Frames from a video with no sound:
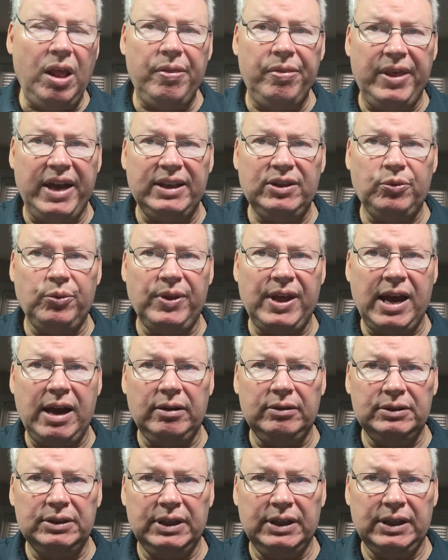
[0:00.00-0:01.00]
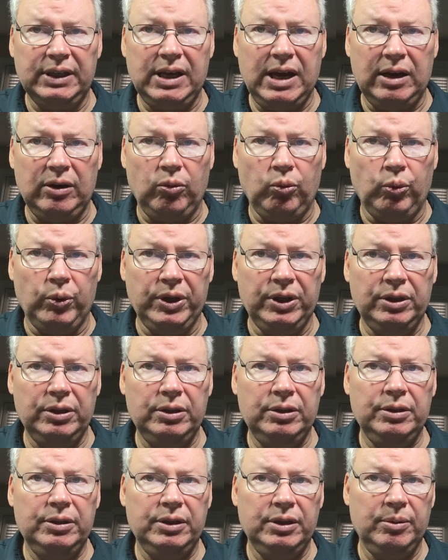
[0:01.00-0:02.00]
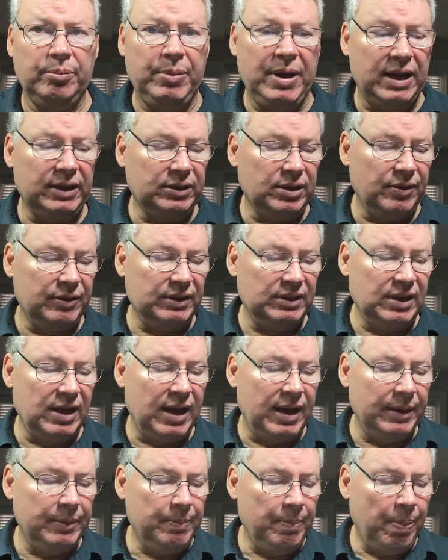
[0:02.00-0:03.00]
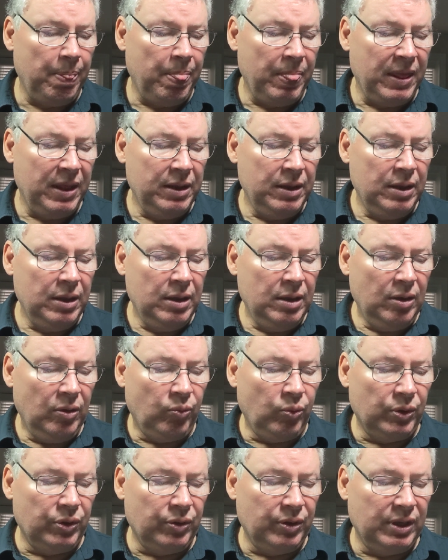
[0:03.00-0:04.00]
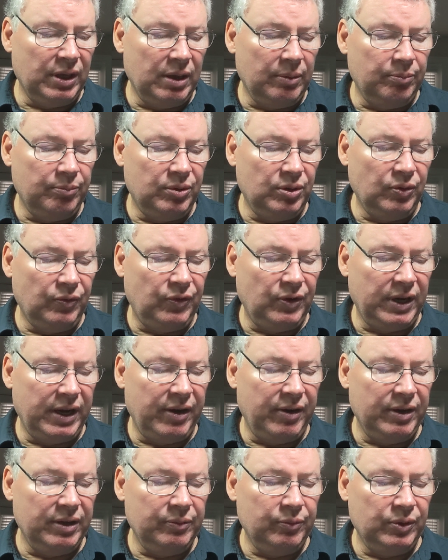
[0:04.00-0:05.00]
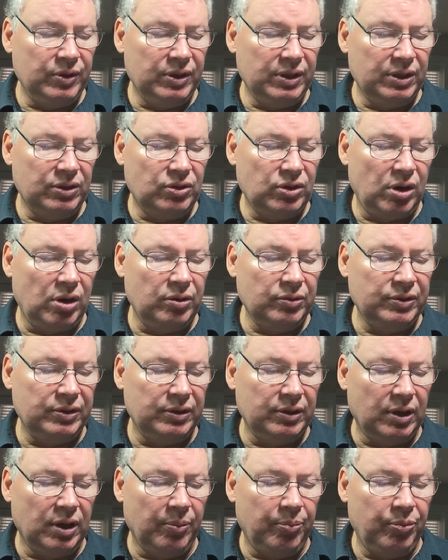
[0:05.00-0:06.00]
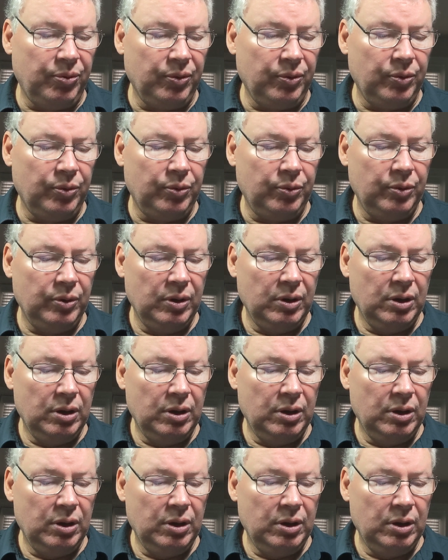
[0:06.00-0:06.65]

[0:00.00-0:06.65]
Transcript: That's without any kind of wind impact on the tide. When you get Beaufort area, when you get Charleston up through